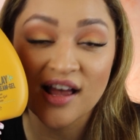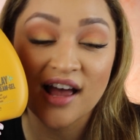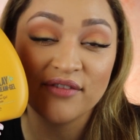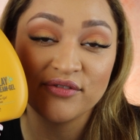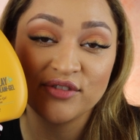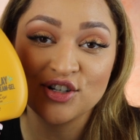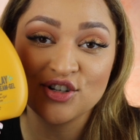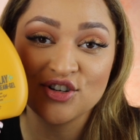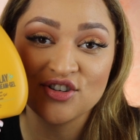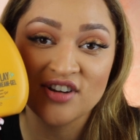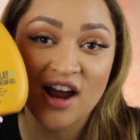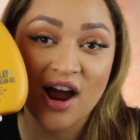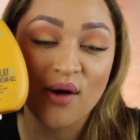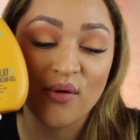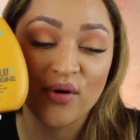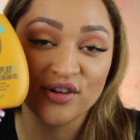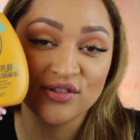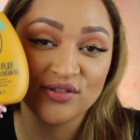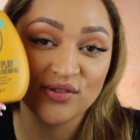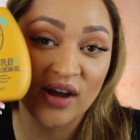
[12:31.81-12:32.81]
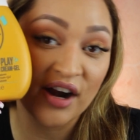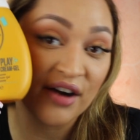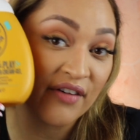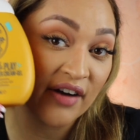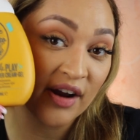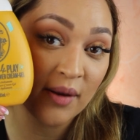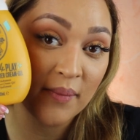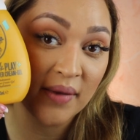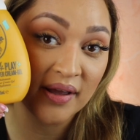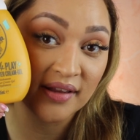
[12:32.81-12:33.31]
after shower. So I
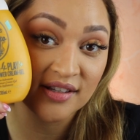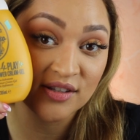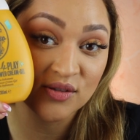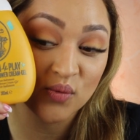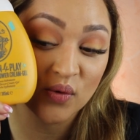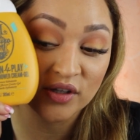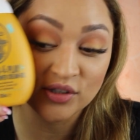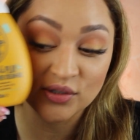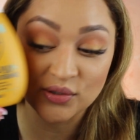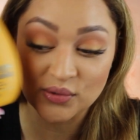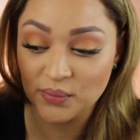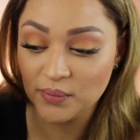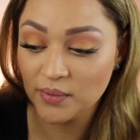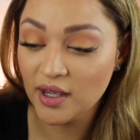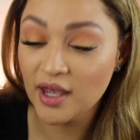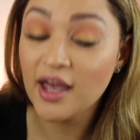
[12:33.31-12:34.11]
recommend this one too.